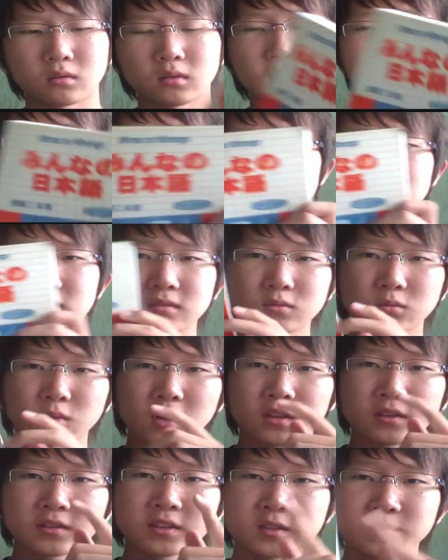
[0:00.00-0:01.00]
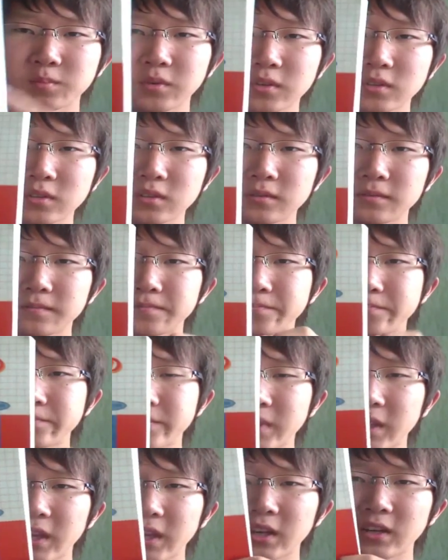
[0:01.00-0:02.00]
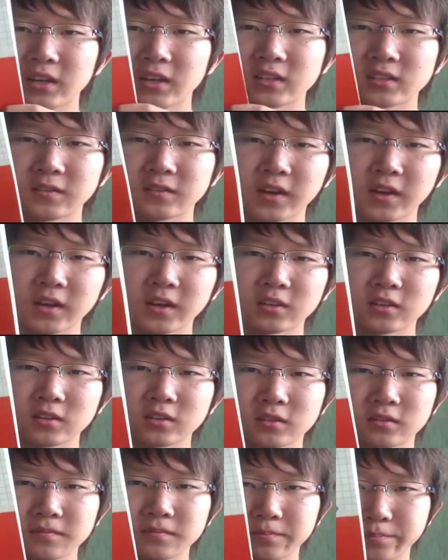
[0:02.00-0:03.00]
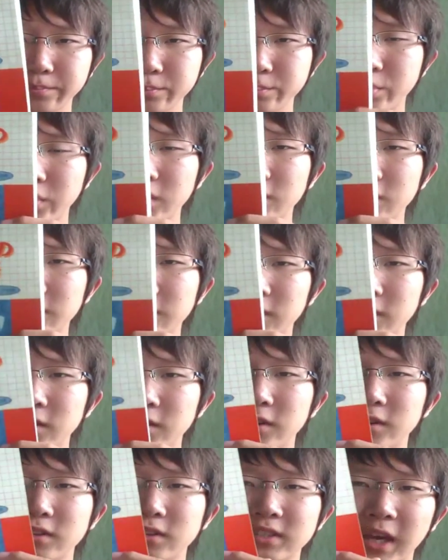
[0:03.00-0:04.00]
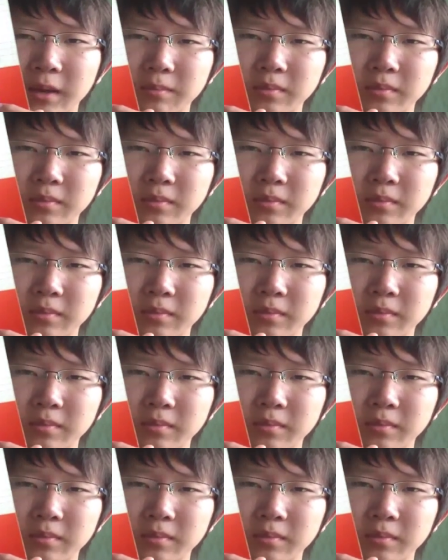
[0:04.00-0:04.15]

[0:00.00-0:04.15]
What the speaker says: Yes, well, this book here is a very good book for learning